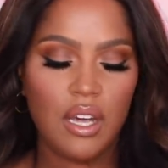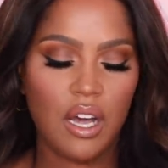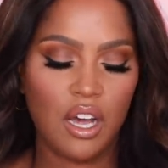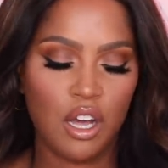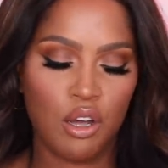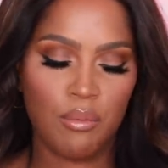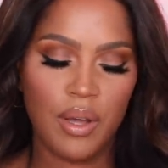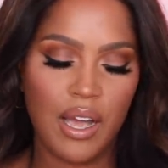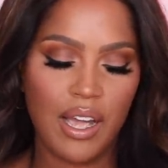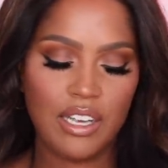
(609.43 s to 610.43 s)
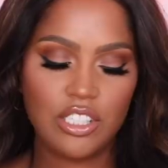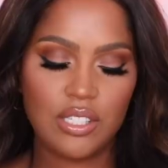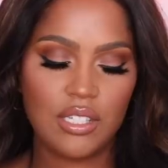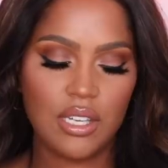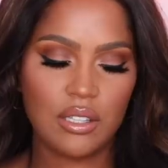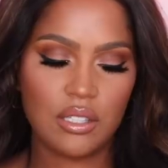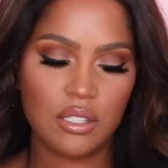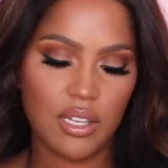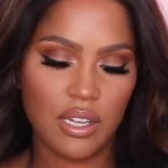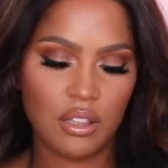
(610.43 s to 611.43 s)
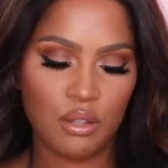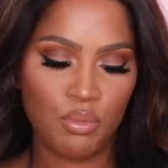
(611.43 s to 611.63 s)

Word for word: Um, I just think this is like the